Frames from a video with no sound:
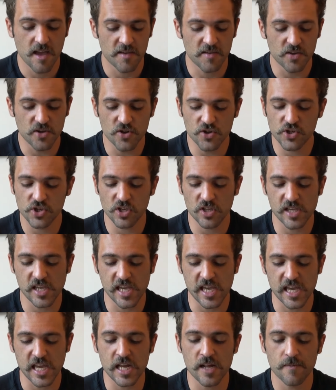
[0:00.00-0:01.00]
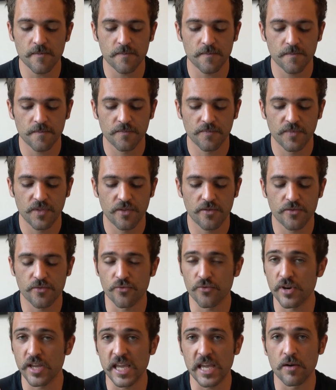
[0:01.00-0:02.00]
Usually
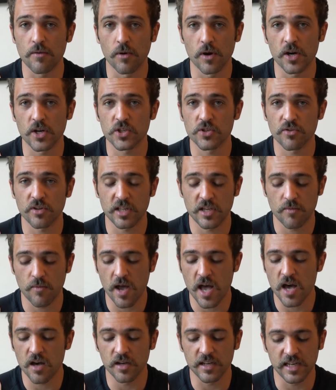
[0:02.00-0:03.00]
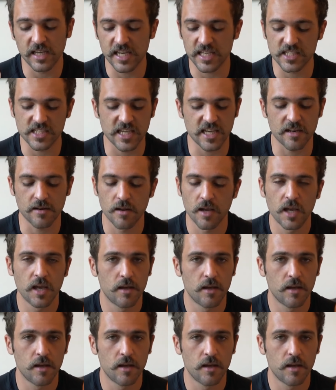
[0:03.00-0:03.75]
3 works really well and gets it